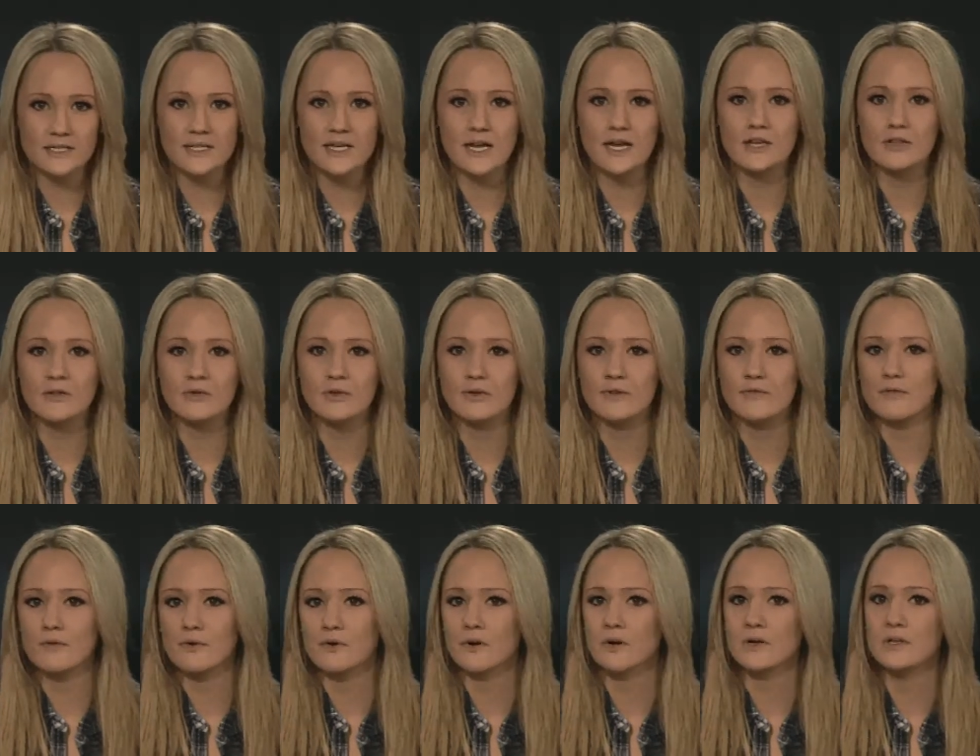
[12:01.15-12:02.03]
can you look
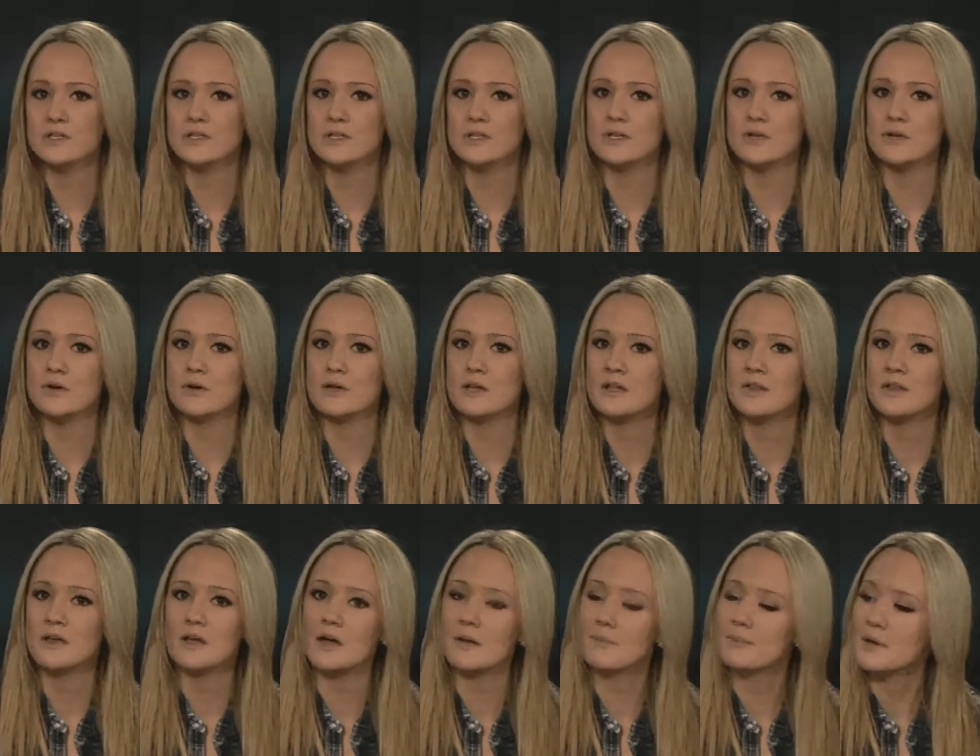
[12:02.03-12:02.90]
forward to in
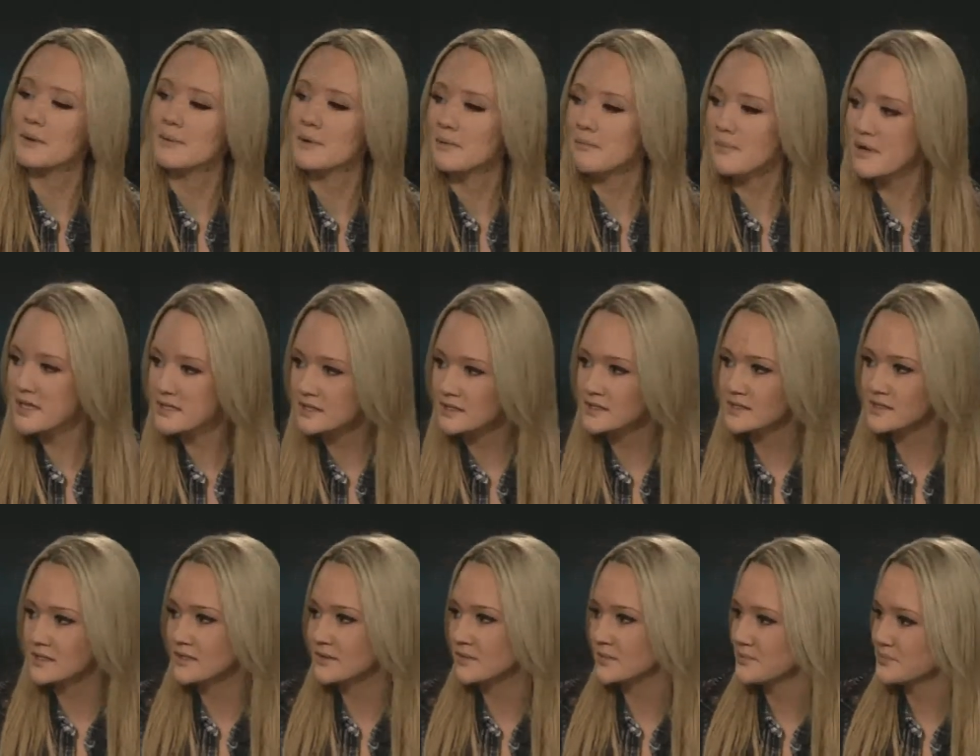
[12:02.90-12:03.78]
the upcoming months?